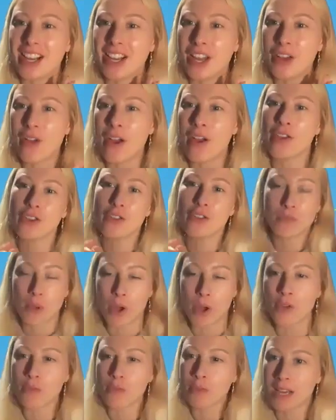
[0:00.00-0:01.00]
And I love how you
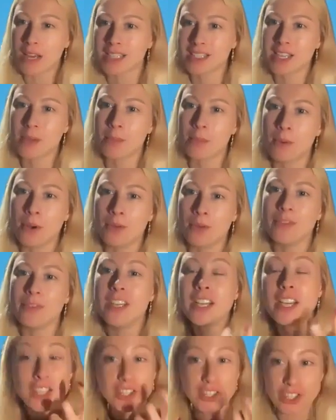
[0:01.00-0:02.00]
both picked up
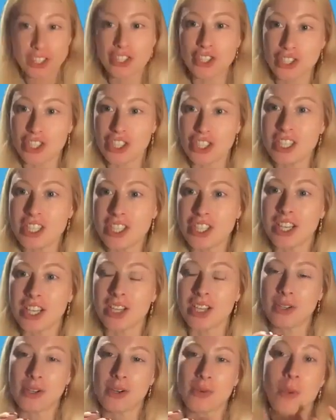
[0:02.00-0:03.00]
on the
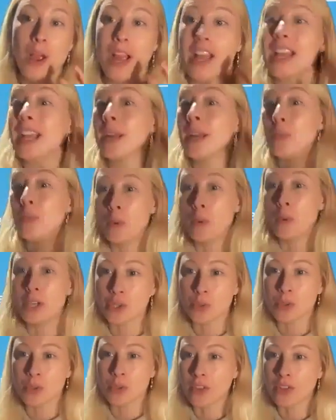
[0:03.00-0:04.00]
strategic way in
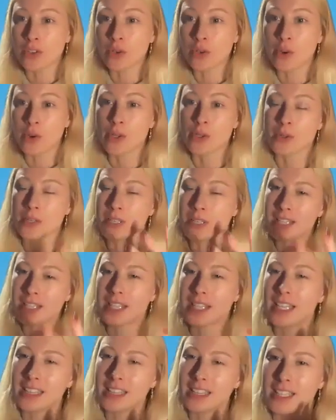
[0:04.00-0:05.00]
which we run the course, because I
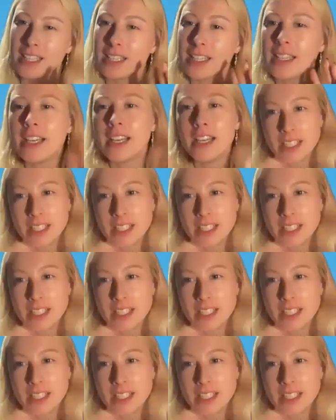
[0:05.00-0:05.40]
think that